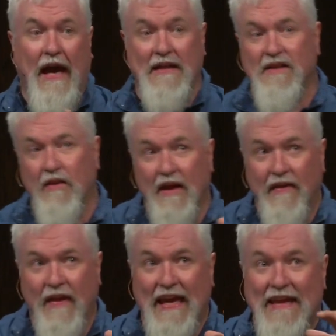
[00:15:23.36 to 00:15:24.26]
And
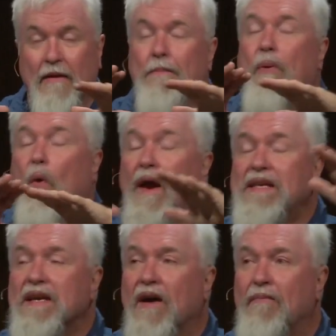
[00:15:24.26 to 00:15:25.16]
the
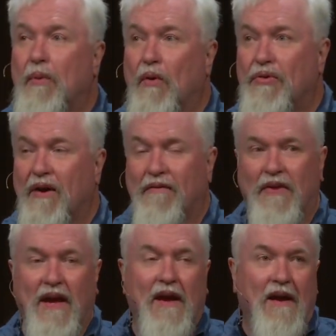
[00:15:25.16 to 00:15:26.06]
point of both of
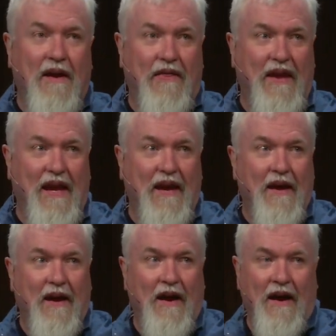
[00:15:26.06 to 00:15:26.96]
the
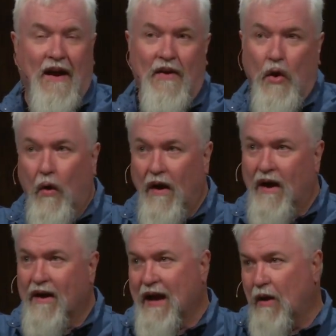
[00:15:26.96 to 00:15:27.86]
Noah
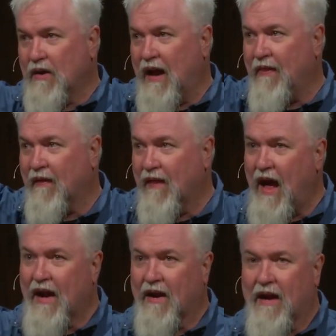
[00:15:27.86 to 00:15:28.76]
account and the
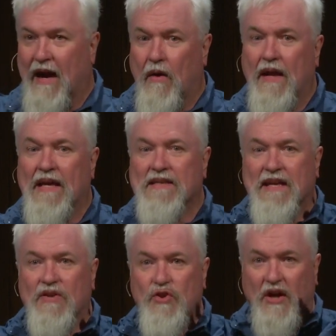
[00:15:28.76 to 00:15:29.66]
Lot account is
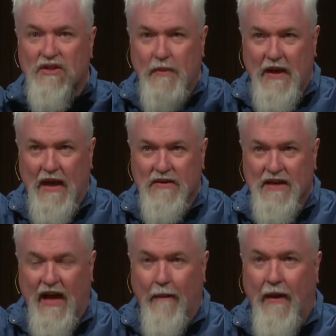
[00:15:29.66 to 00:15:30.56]
that judgment has
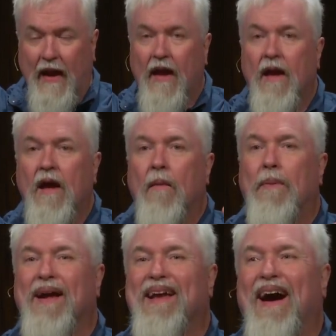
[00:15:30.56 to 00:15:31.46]
coming,
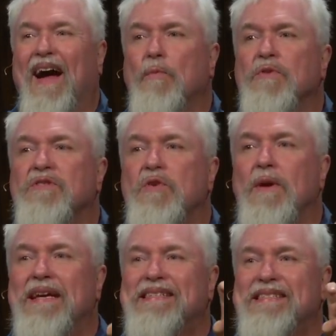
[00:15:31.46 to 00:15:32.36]
but God was
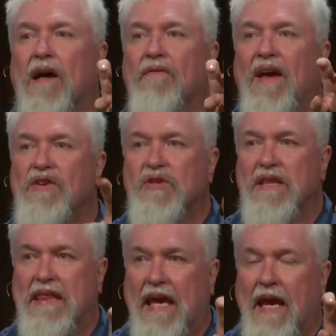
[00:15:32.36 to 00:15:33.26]
doing a
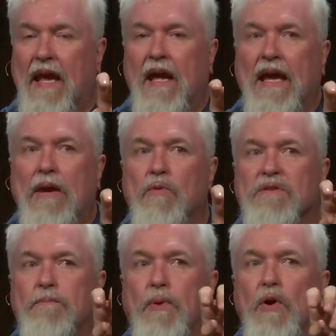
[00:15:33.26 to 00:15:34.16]
salvation thing. He
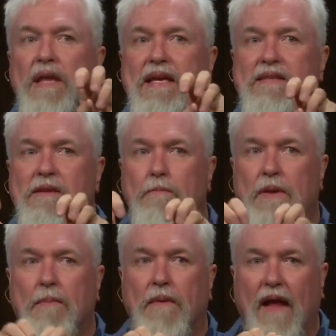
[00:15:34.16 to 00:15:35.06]
was pulling some
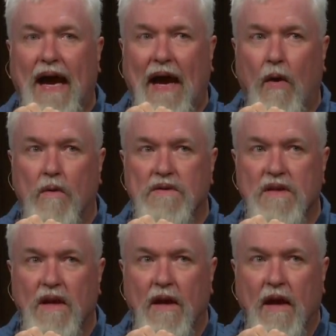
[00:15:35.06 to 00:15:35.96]
people
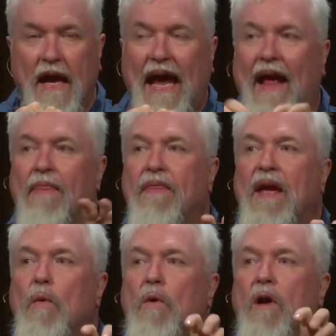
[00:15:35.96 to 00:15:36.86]
out, and
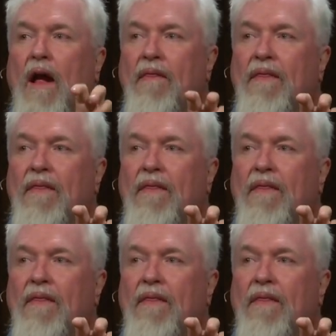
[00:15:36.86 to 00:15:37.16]
they were